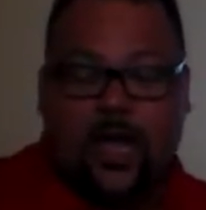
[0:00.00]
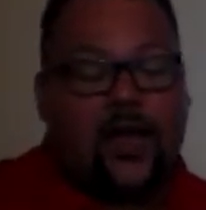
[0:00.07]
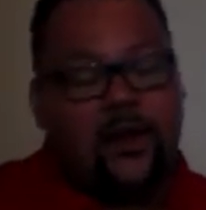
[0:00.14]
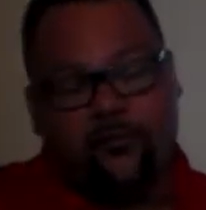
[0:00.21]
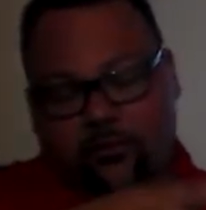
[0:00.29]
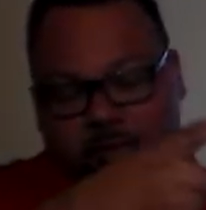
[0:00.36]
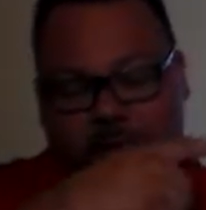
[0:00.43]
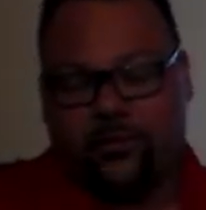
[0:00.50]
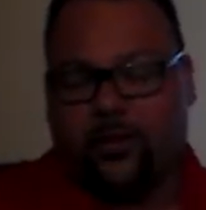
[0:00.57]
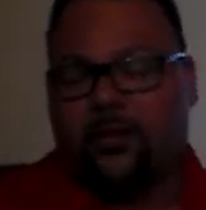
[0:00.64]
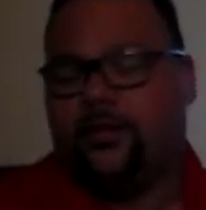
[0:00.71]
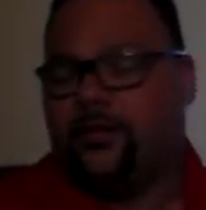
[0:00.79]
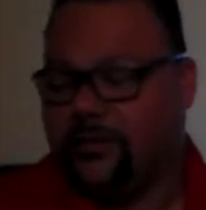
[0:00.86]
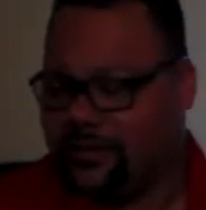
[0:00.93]
I never would have
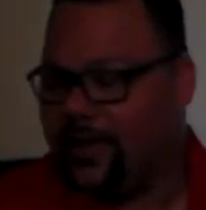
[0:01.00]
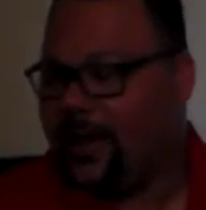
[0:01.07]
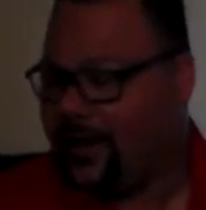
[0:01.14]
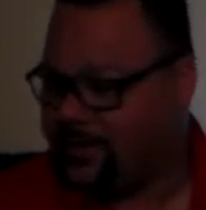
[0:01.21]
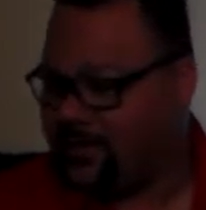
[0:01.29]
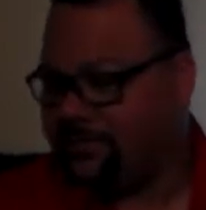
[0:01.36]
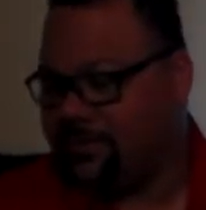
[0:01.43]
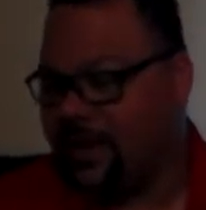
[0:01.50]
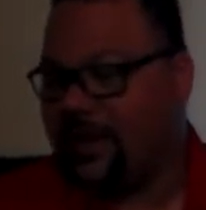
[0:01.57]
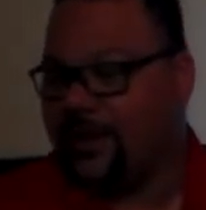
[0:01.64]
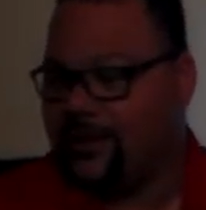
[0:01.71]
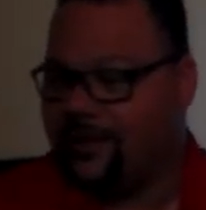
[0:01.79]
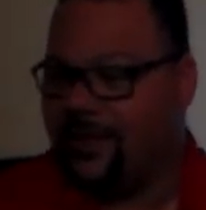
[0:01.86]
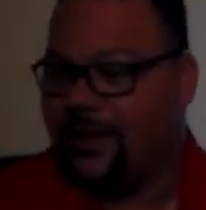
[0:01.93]
thought to use that actually, but I
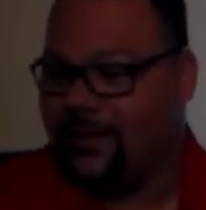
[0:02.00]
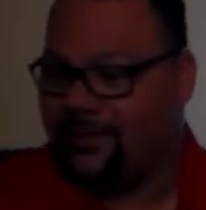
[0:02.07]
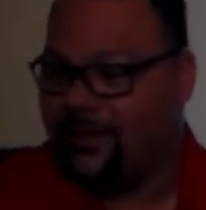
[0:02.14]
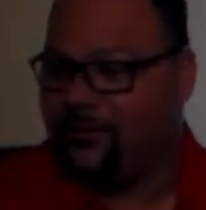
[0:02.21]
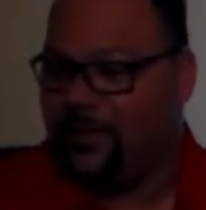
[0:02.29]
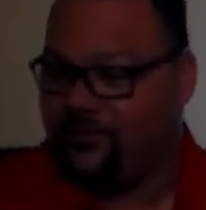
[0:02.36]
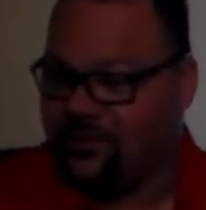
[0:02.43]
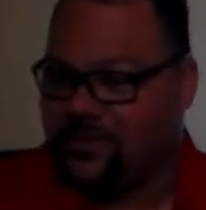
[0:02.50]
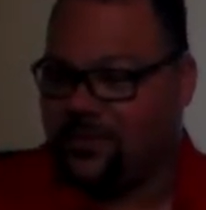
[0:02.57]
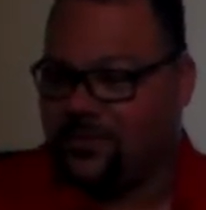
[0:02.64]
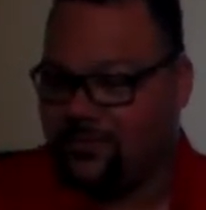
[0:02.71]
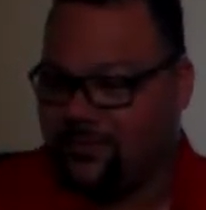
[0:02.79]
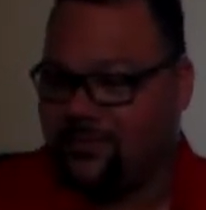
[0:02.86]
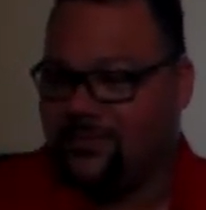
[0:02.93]
like that
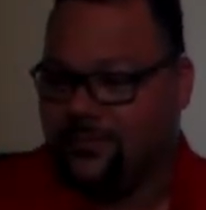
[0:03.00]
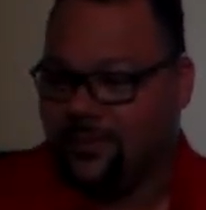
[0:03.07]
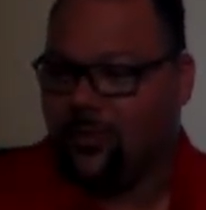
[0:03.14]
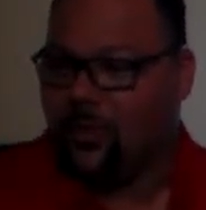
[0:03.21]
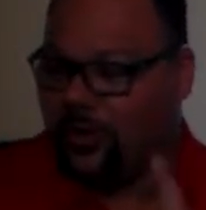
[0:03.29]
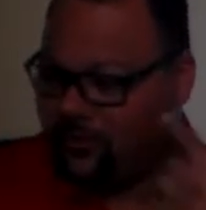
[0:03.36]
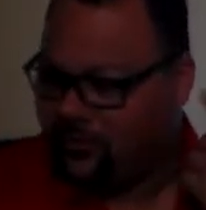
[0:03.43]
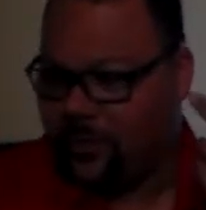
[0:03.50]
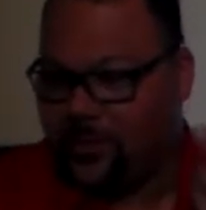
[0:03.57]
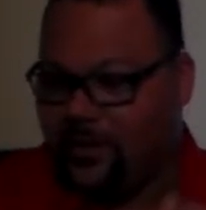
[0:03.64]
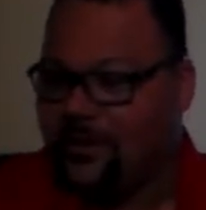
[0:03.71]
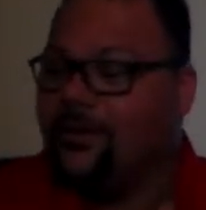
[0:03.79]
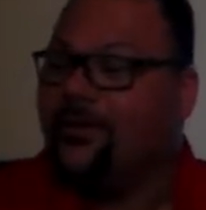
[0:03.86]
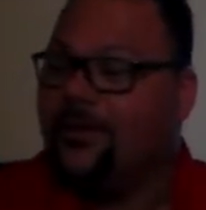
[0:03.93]
reference. It works for me.
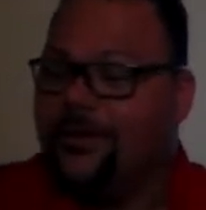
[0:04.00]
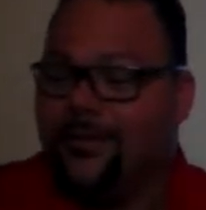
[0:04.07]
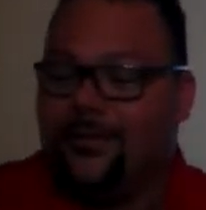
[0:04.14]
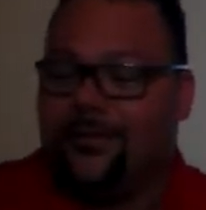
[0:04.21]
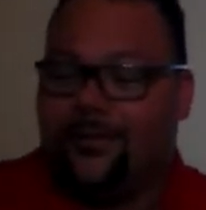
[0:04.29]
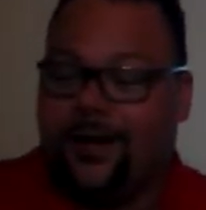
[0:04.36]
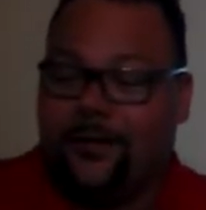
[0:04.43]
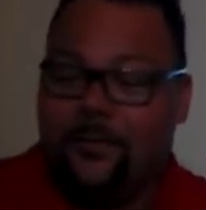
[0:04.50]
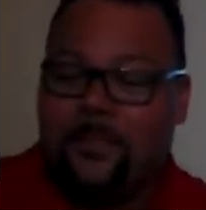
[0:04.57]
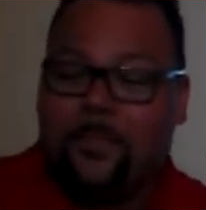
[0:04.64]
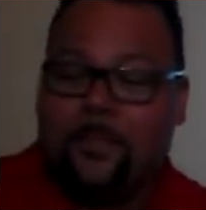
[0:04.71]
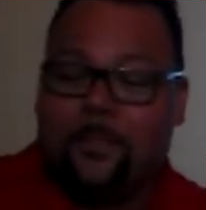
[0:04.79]
Okay.